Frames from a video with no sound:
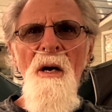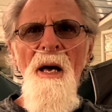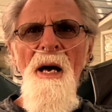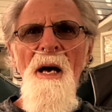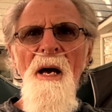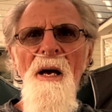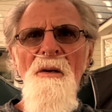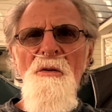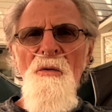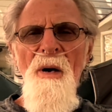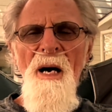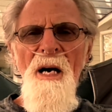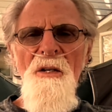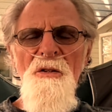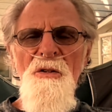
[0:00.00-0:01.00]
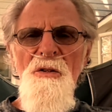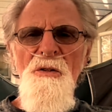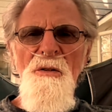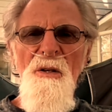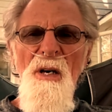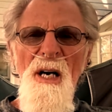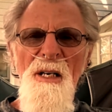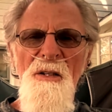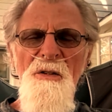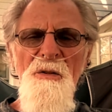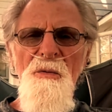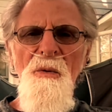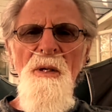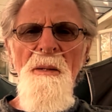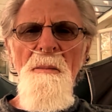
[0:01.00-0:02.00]
a dry kind of
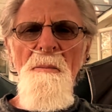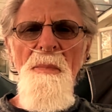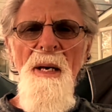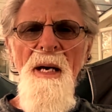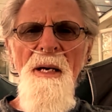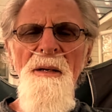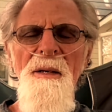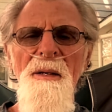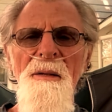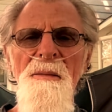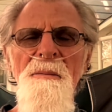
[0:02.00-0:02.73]
stream bed.